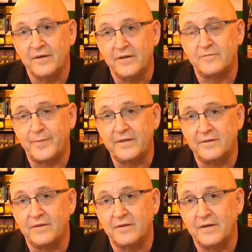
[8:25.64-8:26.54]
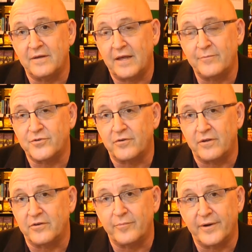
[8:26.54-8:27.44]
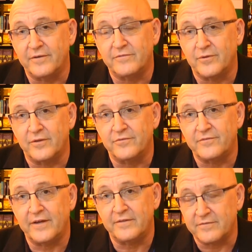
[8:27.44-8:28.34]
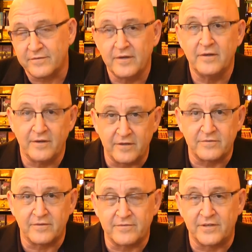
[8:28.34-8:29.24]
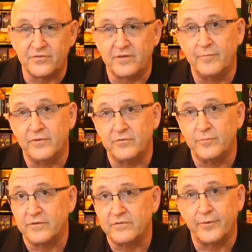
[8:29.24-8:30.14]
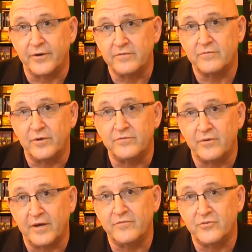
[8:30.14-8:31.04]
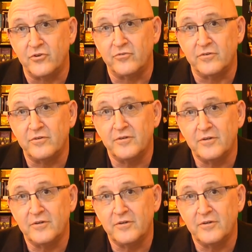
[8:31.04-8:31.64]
it's been, and I'm sure all your parents will understand this, it's essentially a miserable experience once you have the children.